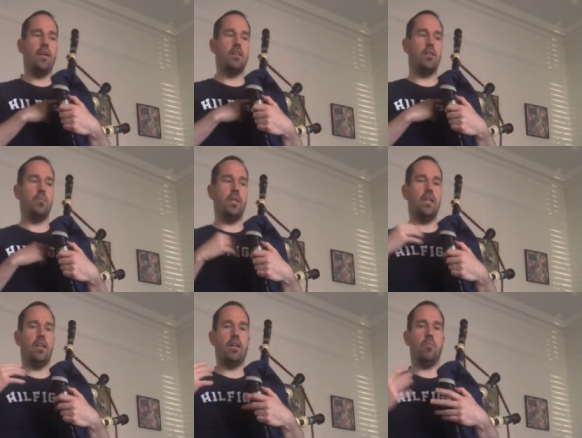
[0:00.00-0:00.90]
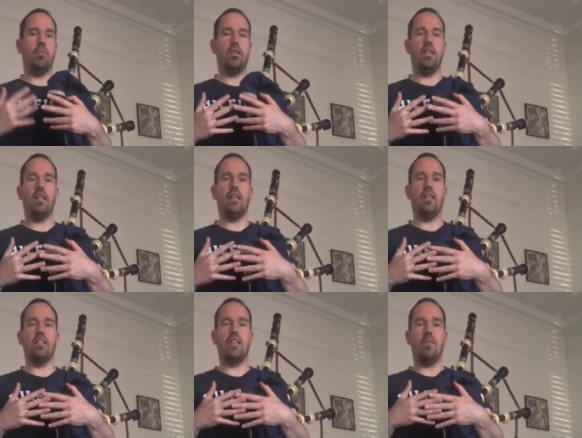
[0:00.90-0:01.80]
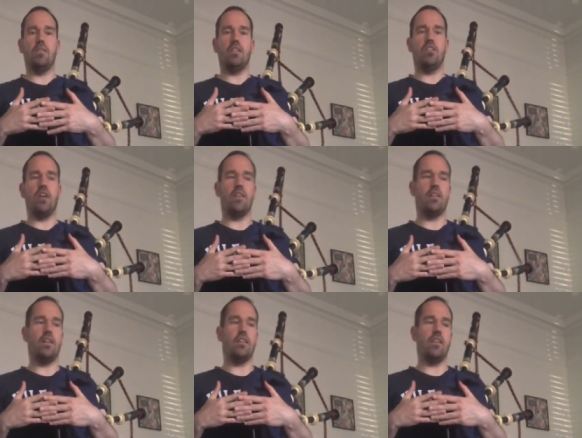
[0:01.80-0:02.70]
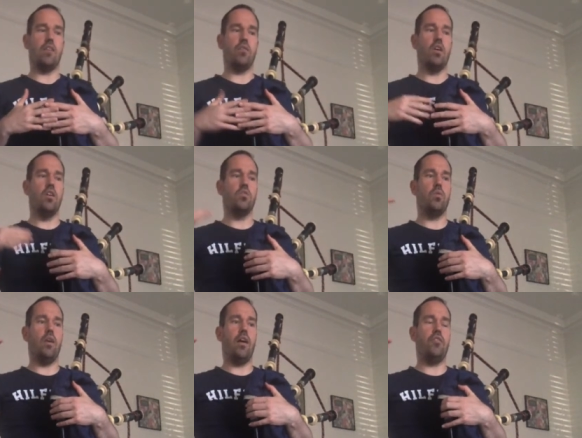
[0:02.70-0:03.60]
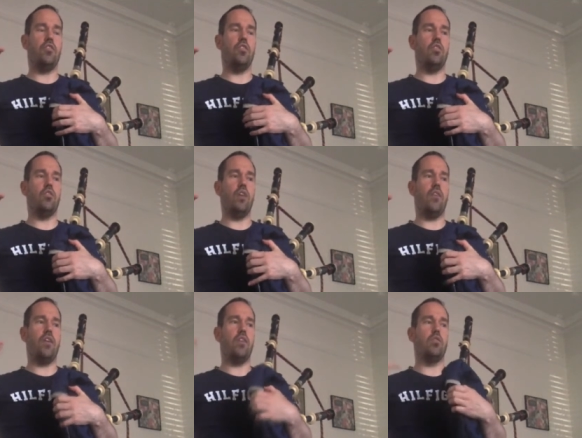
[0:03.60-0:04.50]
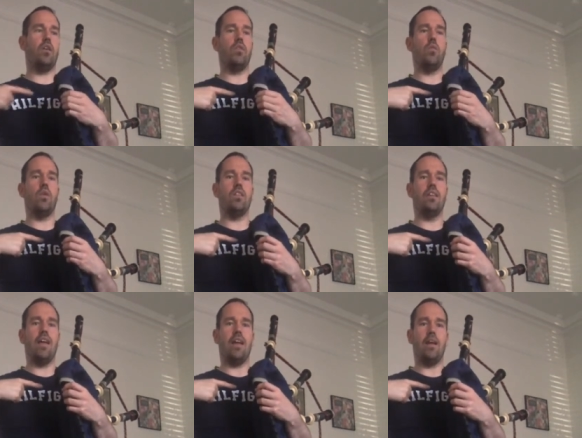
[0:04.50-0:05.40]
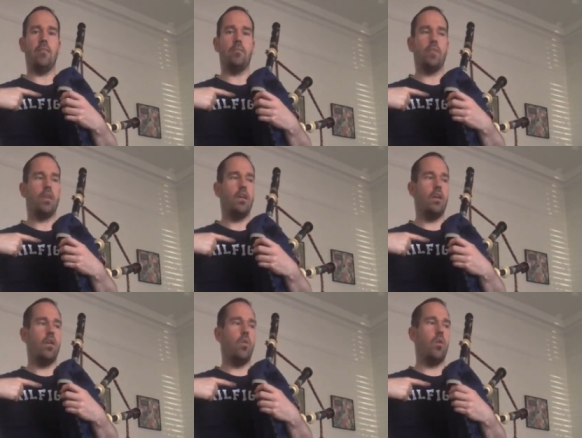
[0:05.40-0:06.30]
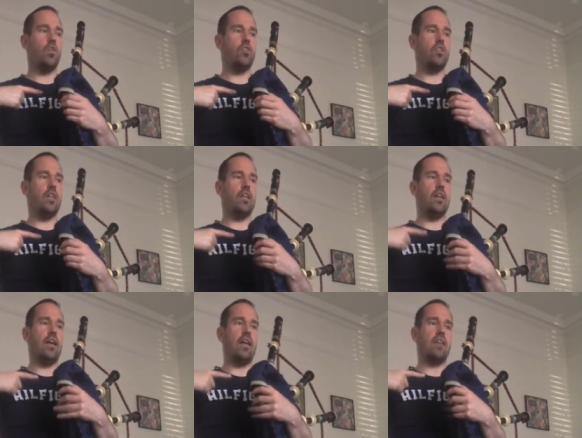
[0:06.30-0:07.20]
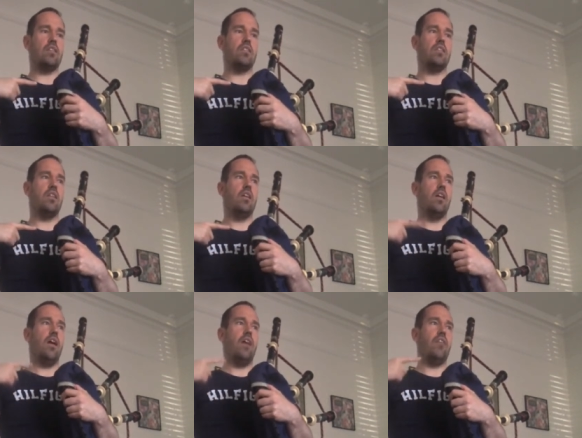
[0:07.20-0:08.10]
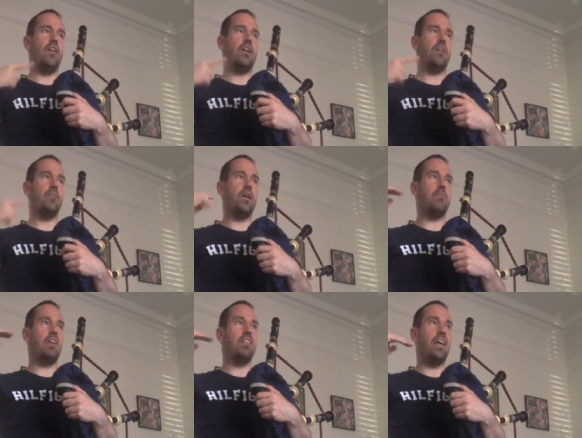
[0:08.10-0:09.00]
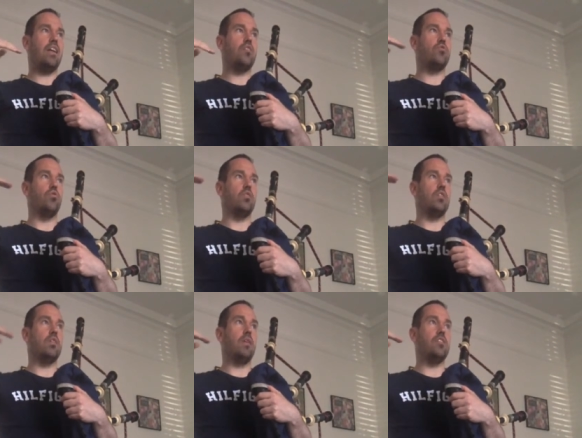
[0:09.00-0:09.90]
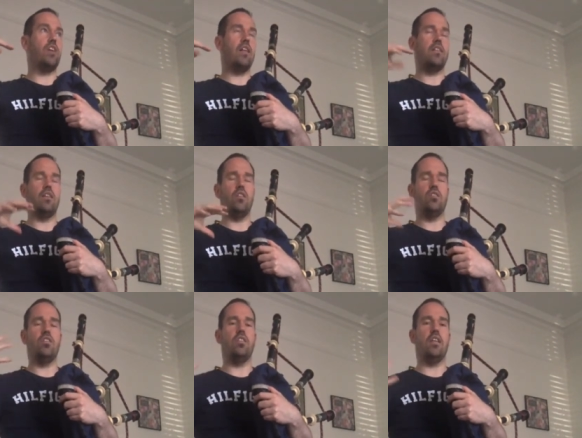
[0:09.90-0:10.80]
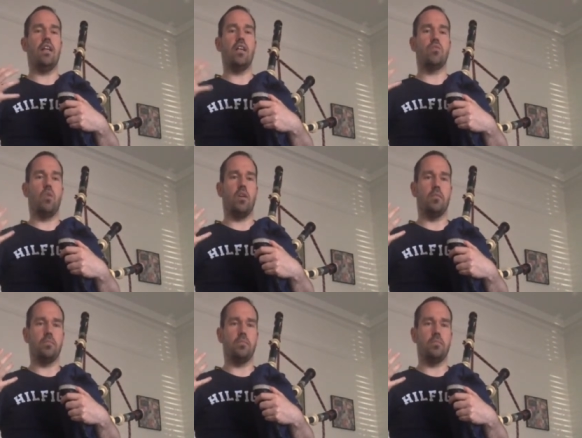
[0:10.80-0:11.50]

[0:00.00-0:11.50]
to be completely the same as the chanter in sound. So if I go down to 1 tenor, what you should hear is, if I compare my tenor drone to my chanter, you should hear it as 1.